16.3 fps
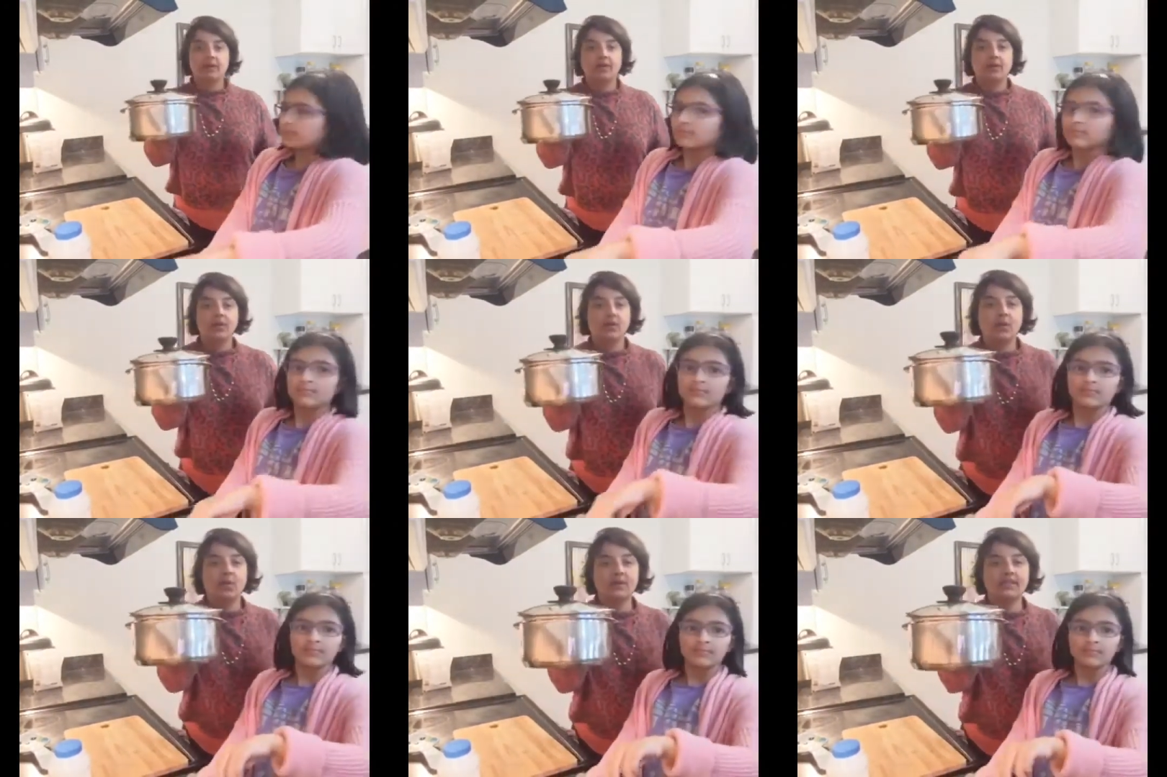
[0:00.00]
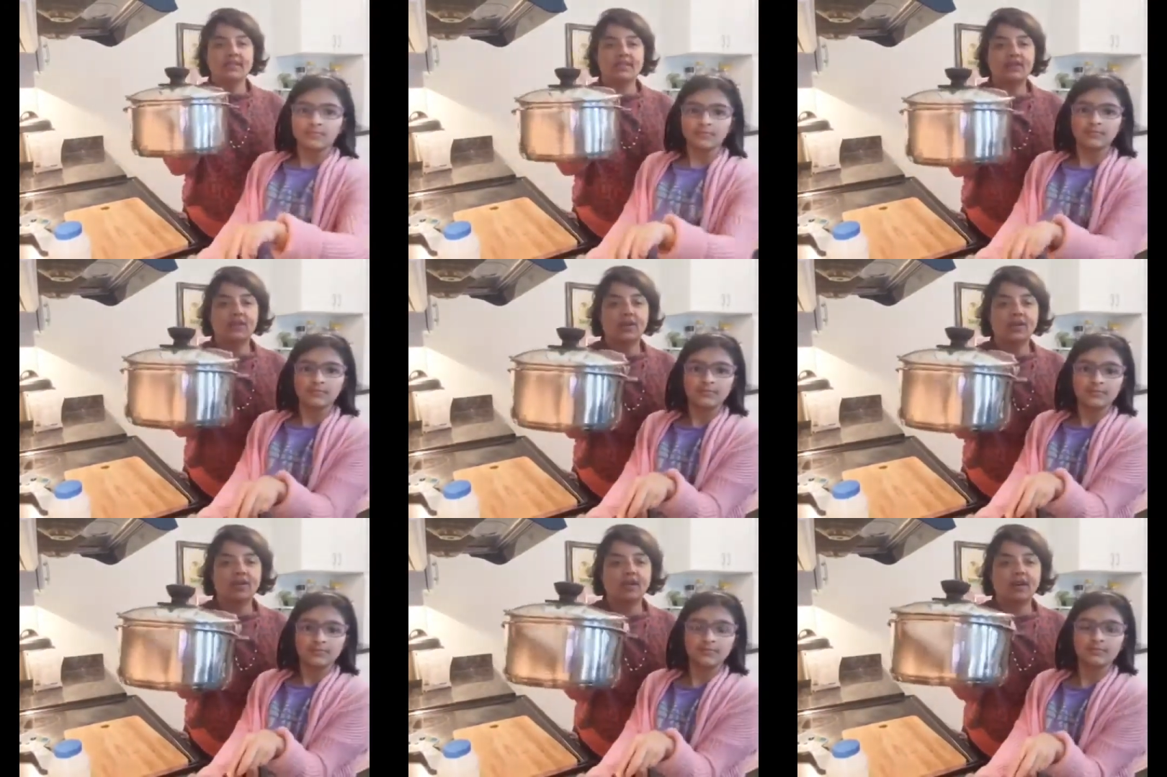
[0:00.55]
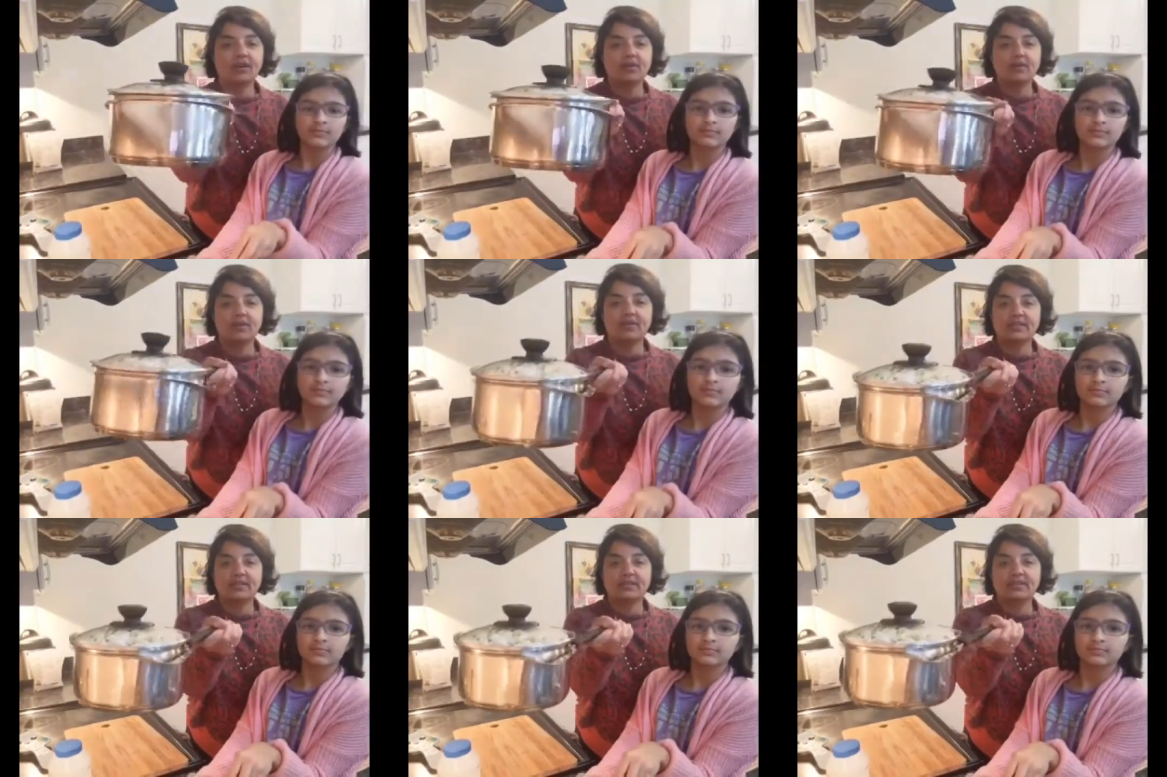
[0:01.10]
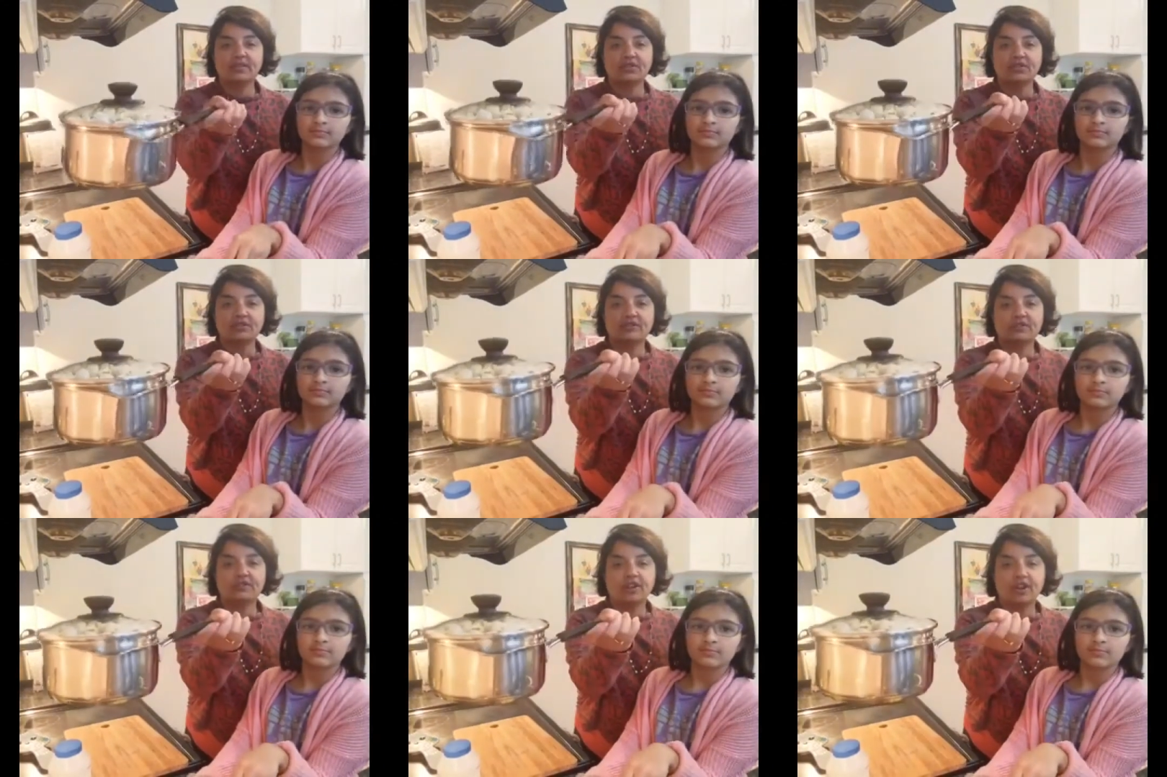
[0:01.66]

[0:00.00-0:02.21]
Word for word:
Speaker 1: what's going on with the stove top.